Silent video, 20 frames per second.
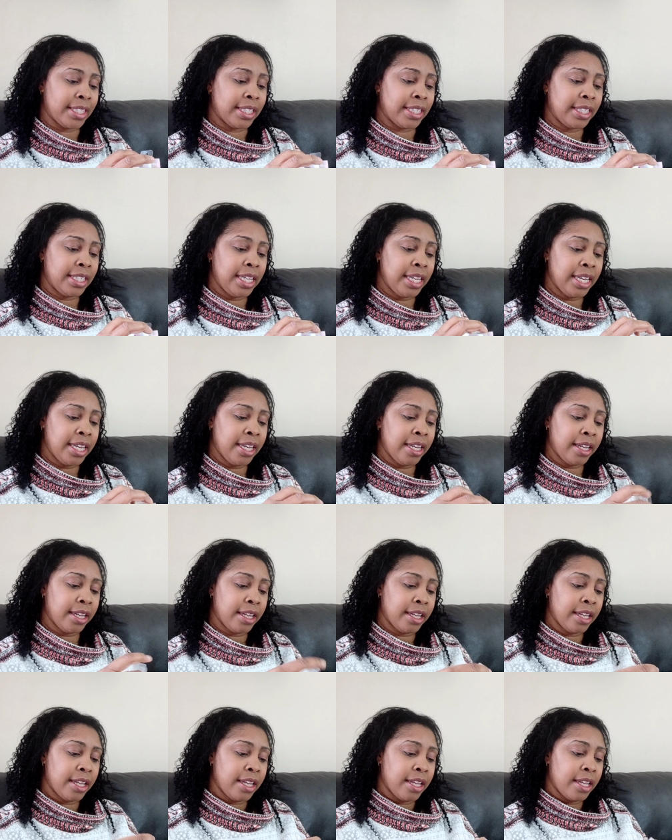see it.
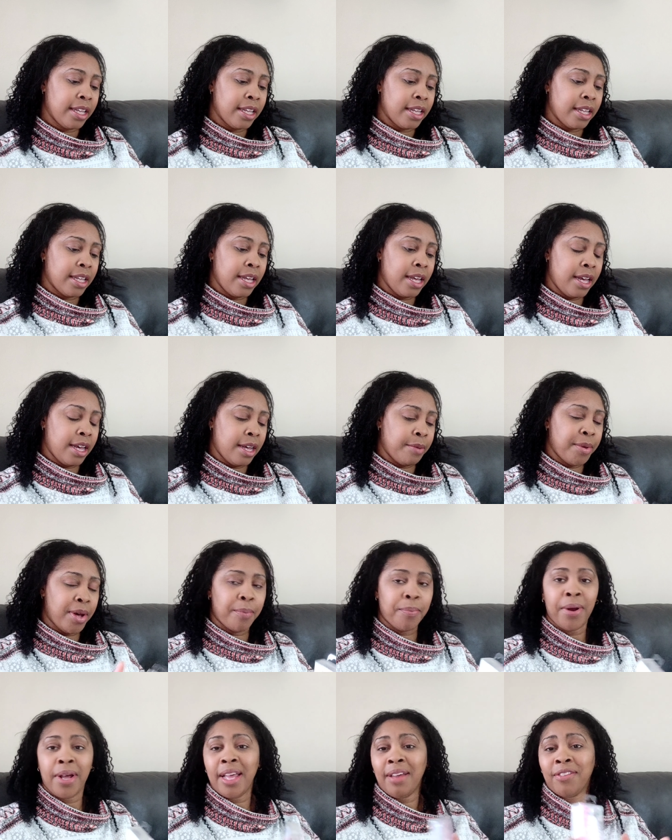
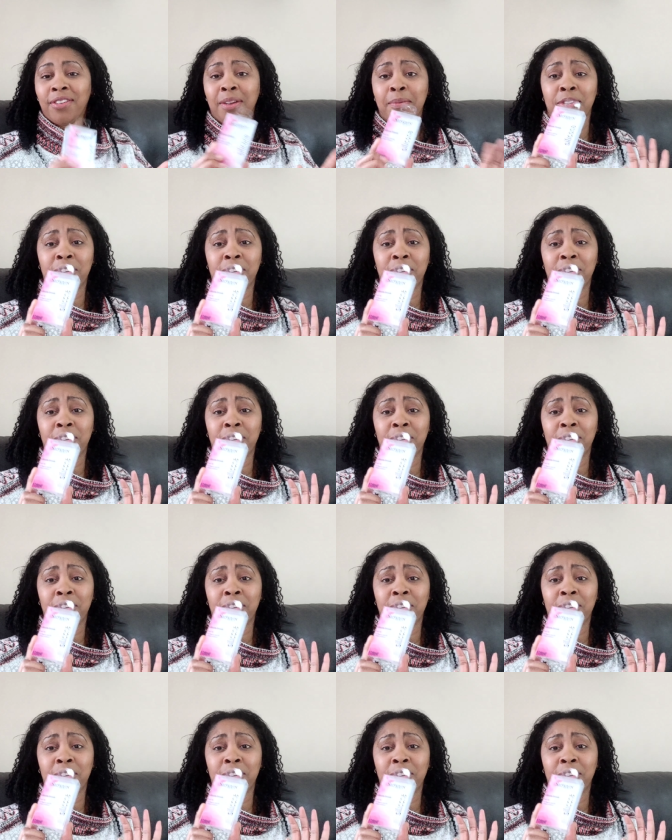I'll probably have